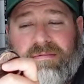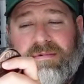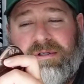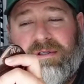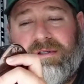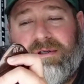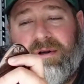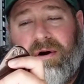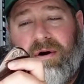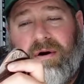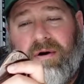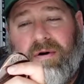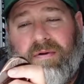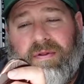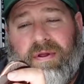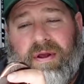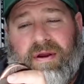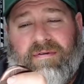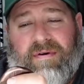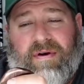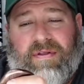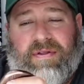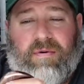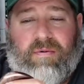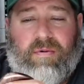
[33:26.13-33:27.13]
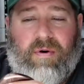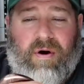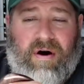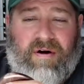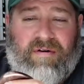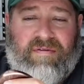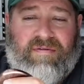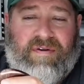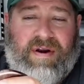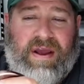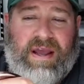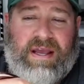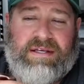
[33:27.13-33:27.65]
So they've got the raw
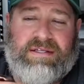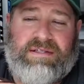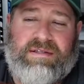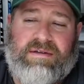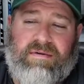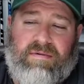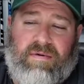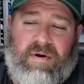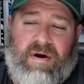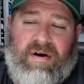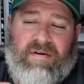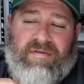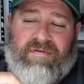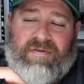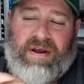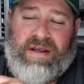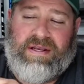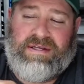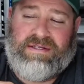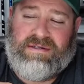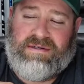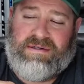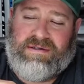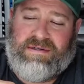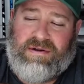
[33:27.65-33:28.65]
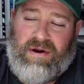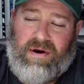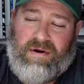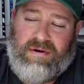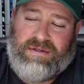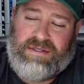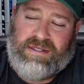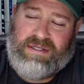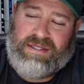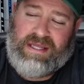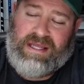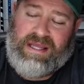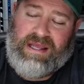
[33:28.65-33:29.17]
face. The raw face
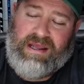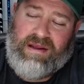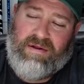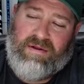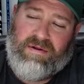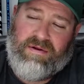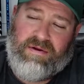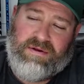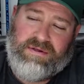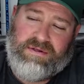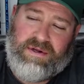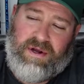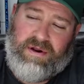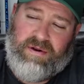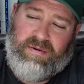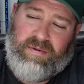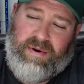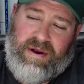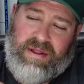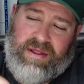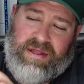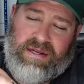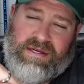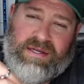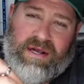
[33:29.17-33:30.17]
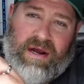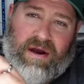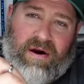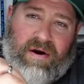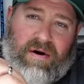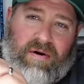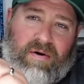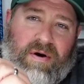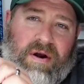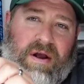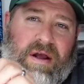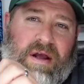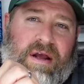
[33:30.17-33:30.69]
starts at the heel, goes all the way to the
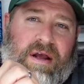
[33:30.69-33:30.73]
toe.